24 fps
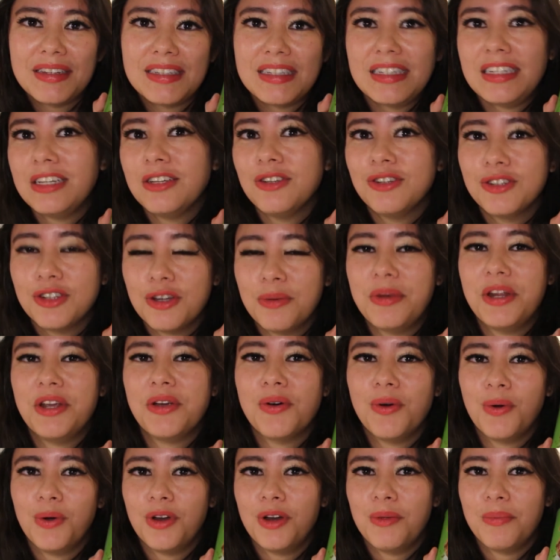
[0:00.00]
seeing so many
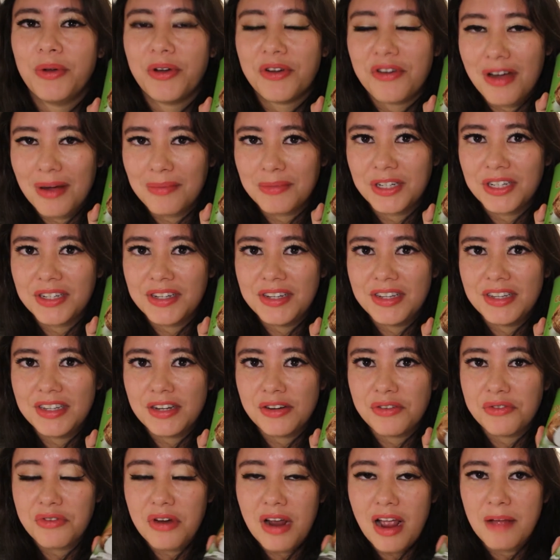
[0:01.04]
coconut milk options,
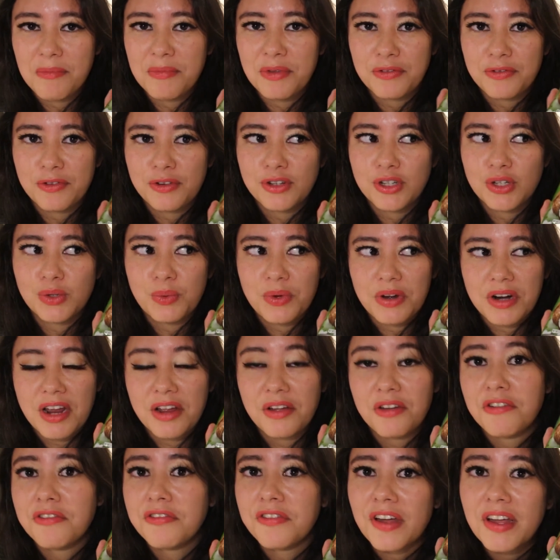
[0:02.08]
and grabbed the first one I
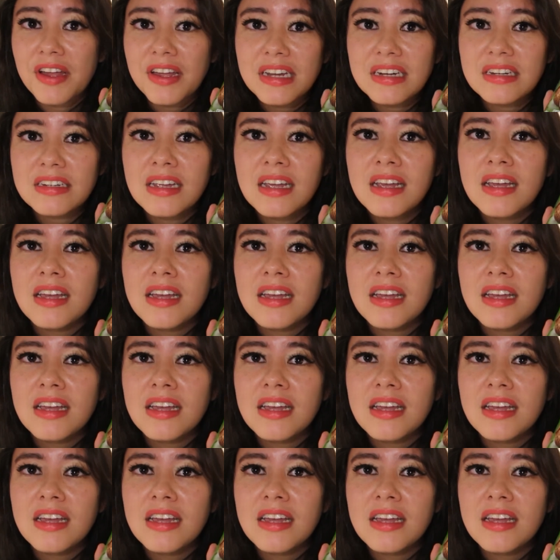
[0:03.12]
could find.